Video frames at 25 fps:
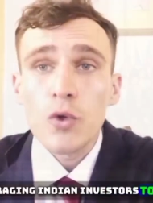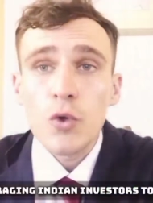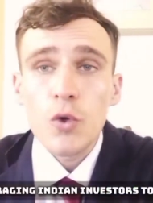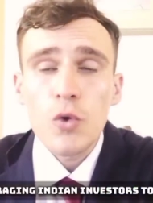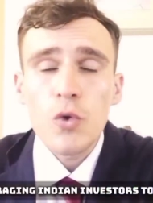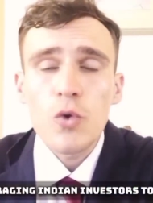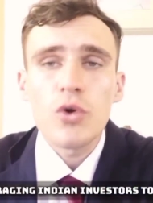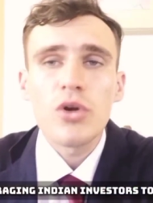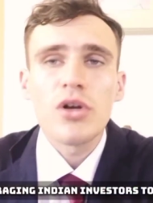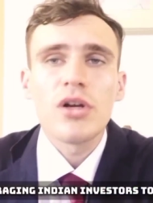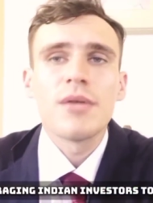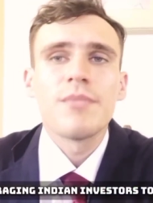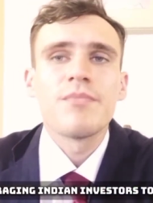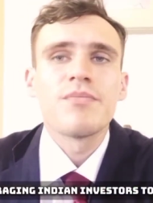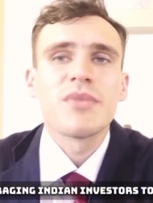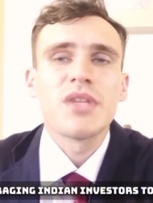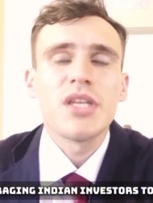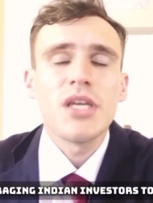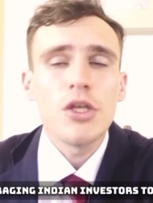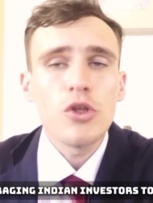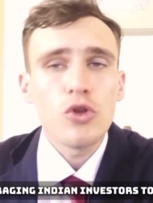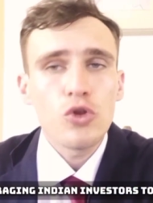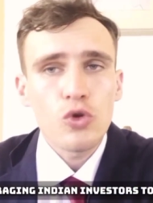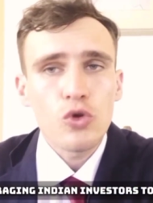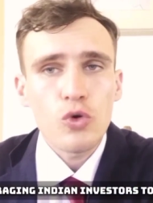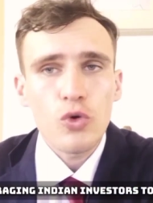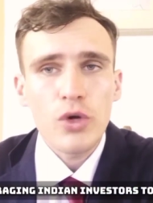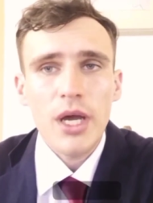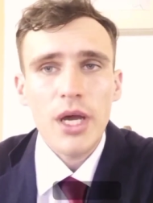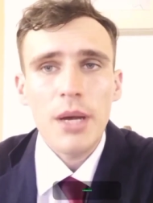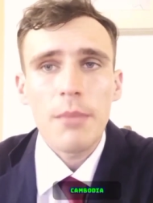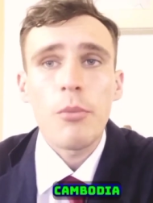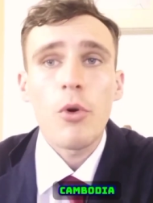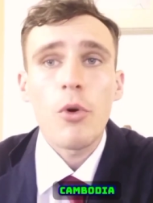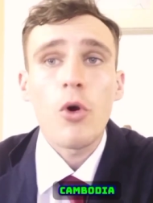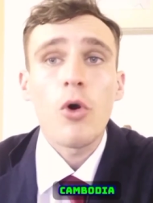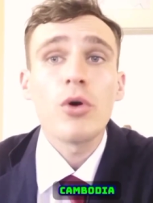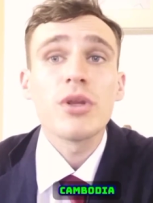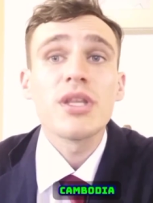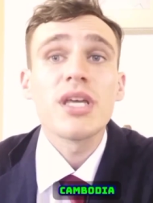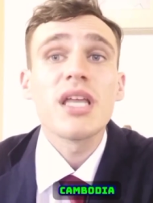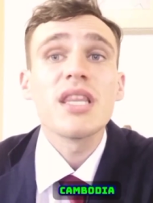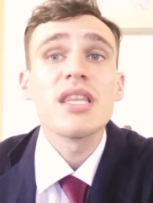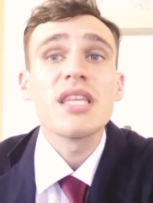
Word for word: look into Cambodia.